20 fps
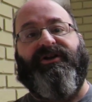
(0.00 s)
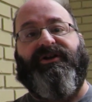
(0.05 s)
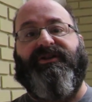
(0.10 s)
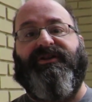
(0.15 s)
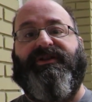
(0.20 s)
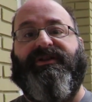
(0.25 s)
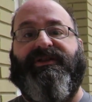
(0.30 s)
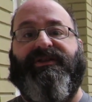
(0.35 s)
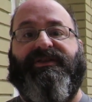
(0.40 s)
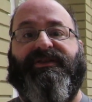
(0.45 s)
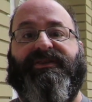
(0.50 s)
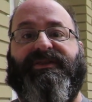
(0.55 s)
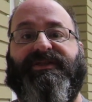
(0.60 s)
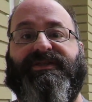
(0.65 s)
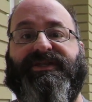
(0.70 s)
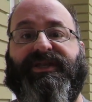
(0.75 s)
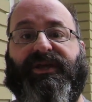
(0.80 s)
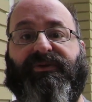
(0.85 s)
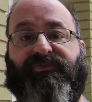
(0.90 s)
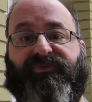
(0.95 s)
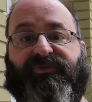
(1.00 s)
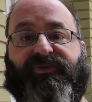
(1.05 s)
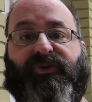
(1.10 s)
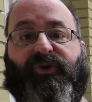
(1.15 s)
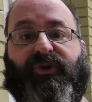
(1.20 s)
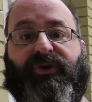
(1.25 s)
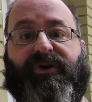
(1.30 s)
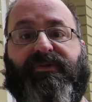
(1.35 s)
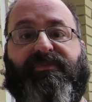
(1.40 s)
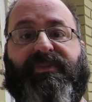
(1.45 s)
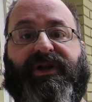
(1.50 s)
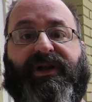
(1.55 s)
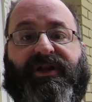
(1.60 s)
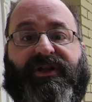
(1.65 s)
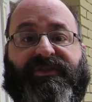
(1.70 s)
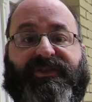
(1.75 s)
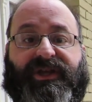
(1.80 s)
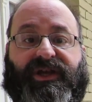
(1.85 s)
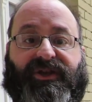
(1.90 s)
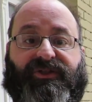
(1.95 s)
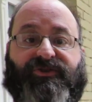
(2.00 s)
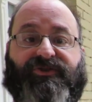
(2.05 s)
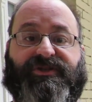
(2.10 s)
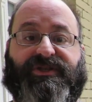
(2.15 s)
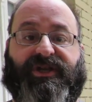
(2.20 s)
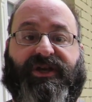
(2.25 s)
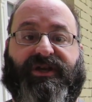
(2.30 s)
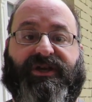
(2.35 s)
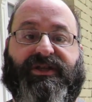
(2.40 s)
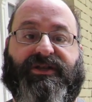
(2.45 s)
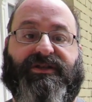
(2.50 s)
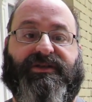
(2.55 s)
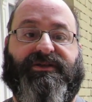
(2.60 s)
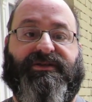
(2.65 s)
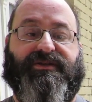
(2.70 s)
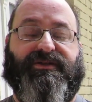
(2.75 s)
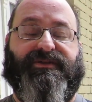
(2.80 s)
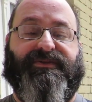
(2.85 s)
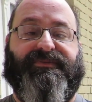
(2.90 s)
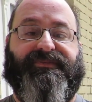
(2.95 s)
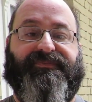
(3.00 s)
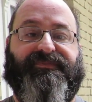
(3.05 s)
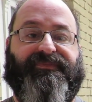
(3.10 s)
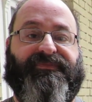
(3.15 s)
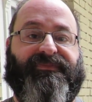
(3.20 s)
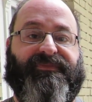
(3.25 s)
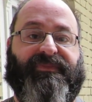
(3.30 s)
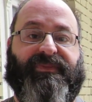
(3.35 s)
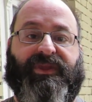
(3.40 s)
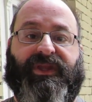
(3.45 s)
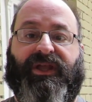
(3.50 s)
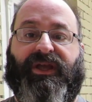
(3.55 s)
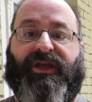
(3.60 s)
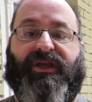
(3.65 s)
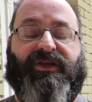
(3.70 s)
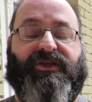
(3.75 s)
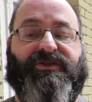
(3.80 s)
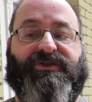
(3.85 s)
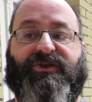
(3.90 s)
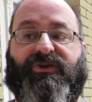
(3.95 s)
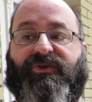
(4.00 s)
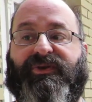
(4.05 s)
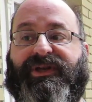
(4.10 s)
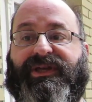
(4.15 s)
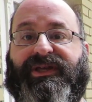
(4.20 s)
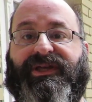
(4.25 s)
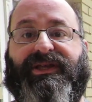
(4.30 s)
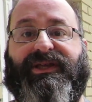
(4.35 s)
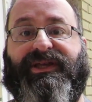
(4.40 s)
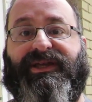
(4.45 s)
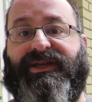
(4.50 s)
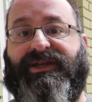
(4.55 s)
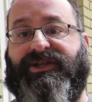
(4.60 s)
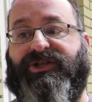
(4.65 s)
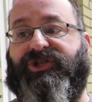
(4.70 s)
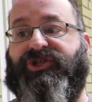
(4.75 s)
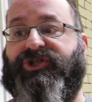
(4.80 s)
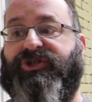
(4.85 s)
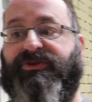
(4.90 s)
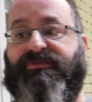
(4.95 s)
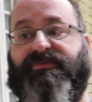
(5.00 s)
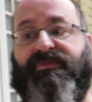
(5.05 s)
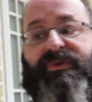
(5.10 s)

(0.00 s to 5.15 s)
on the same floor but on the other side. So each